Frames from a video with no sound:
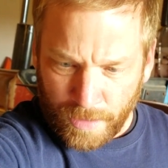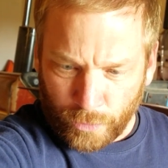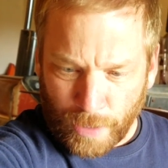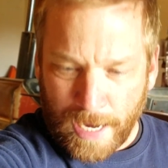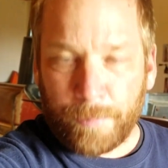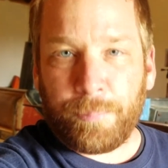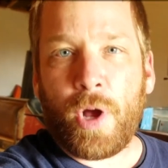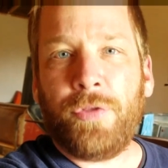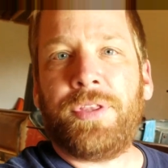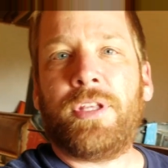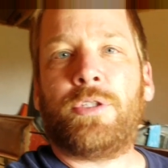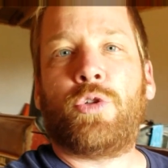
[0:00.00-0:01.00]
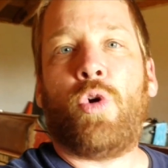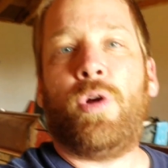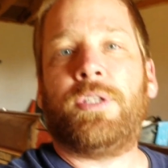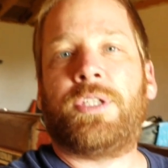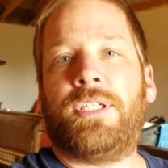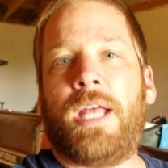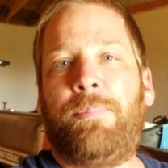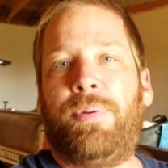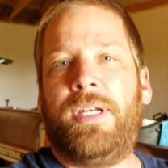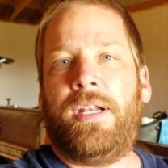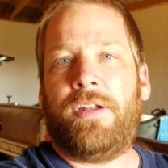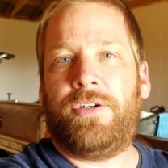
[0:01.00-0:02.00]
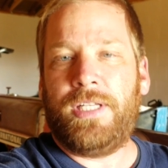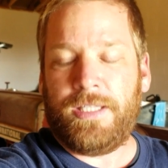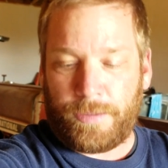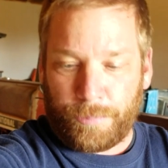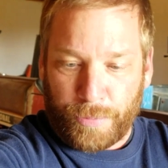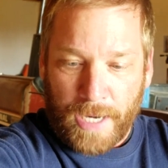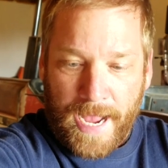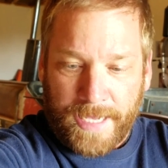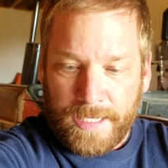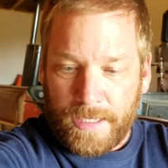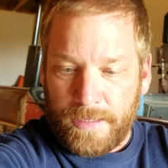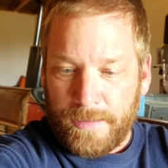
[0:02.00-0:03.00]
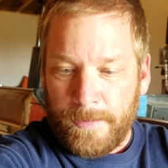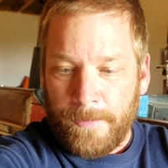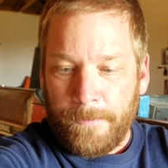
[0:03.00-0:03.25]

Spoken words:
ground both of those coils because I put it underneath the bracket,